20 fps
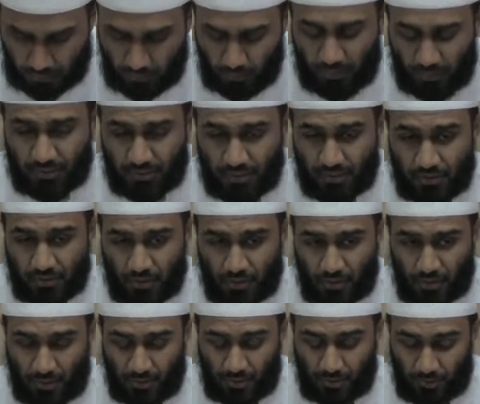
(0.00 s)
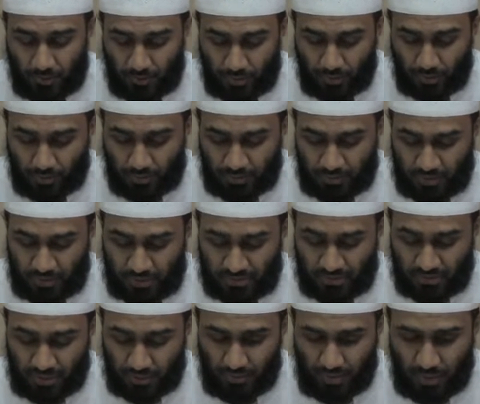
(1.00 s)
One thing,
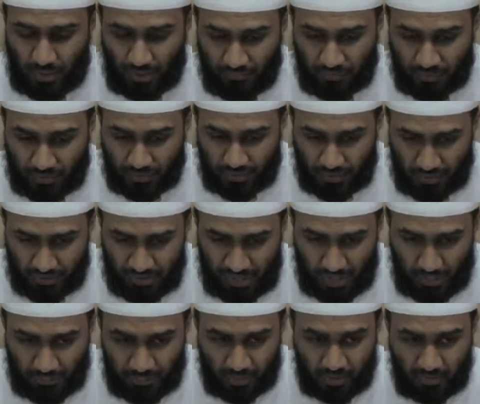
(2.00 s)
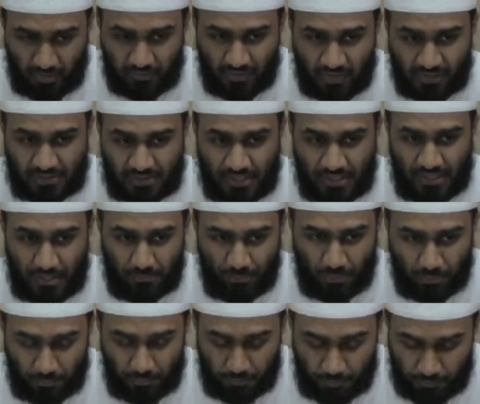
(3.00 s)
yesterday we covered the chapter of
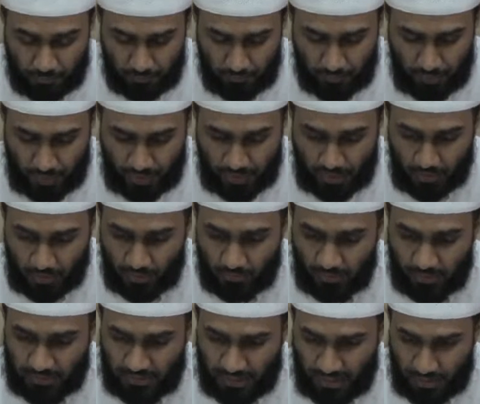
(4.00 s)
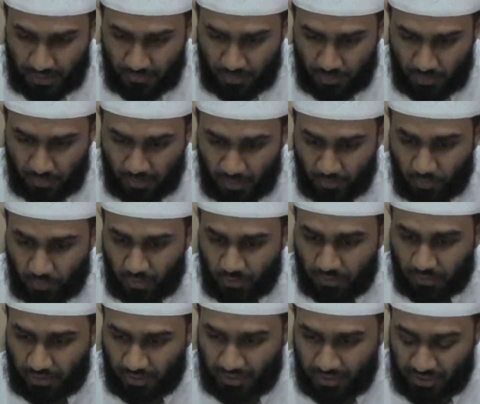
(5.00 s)
Tayamum and how to make Tayamum and what are
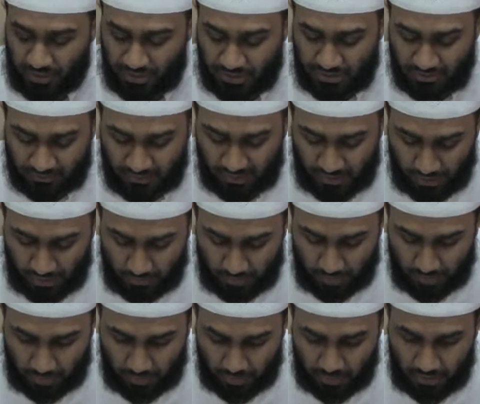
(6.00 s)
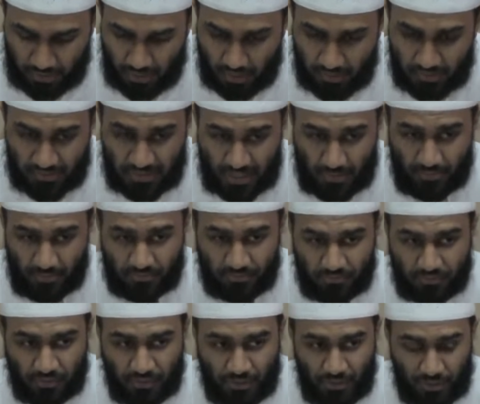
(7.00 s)
the conditions of Tayamum and the type
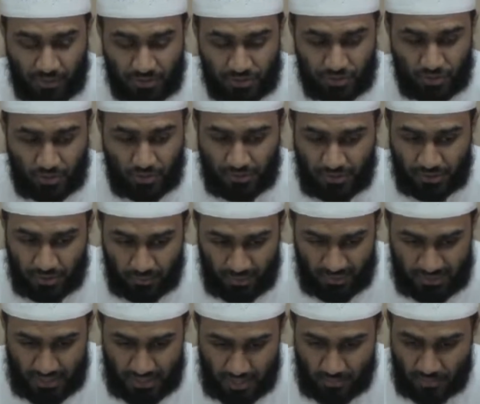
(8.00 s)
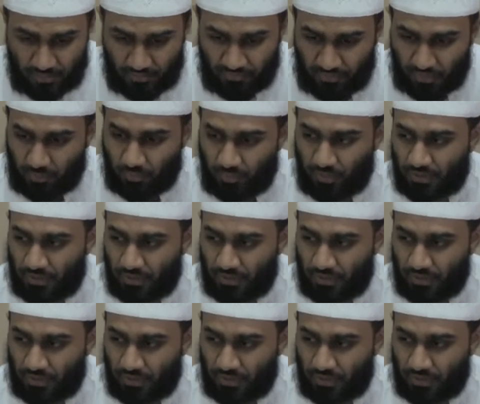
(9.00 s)
of soil that you make Tayamum from.